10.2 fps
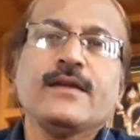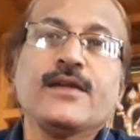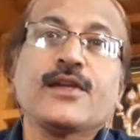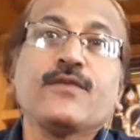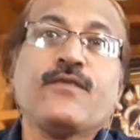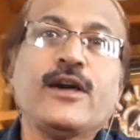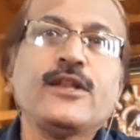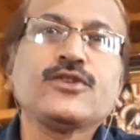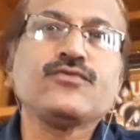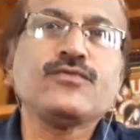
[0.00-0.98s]
he can file
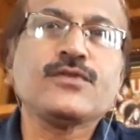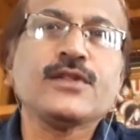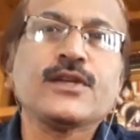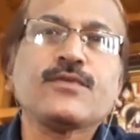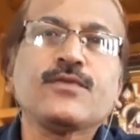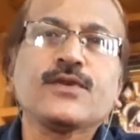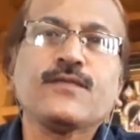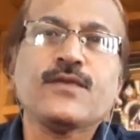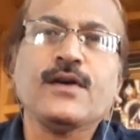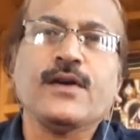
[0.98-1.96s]
a suit in the court
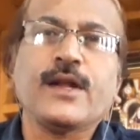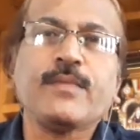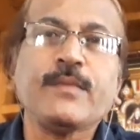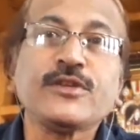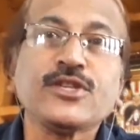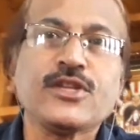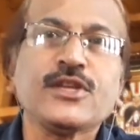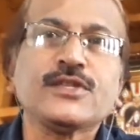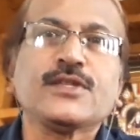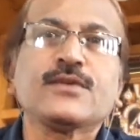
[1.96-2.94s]
of law, defamation
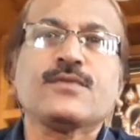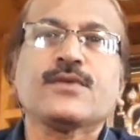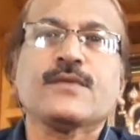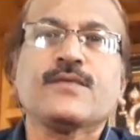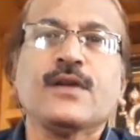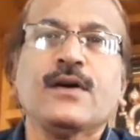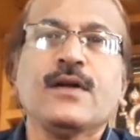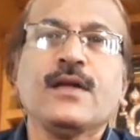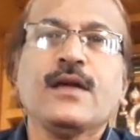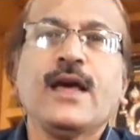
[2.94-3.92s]
case in the court of
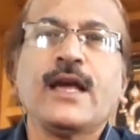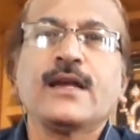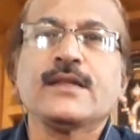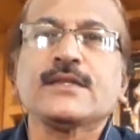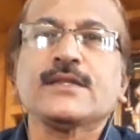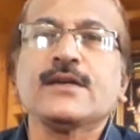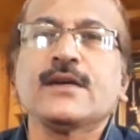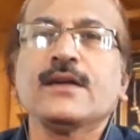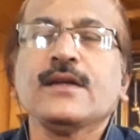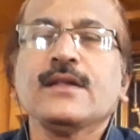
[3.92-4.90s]
law against
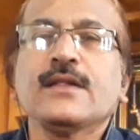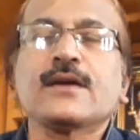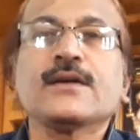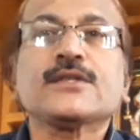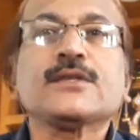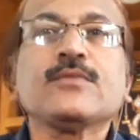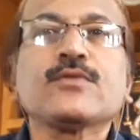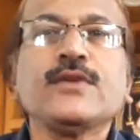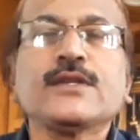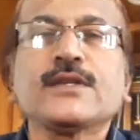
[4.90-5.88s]
the customer
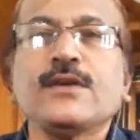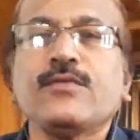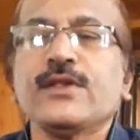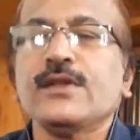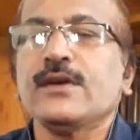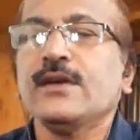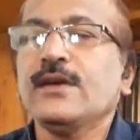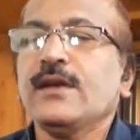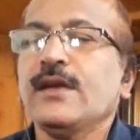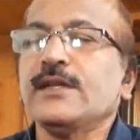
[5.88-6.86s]
who has given the
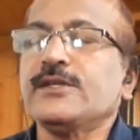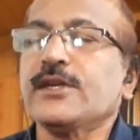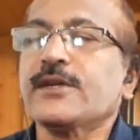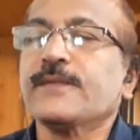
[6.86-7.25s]
check.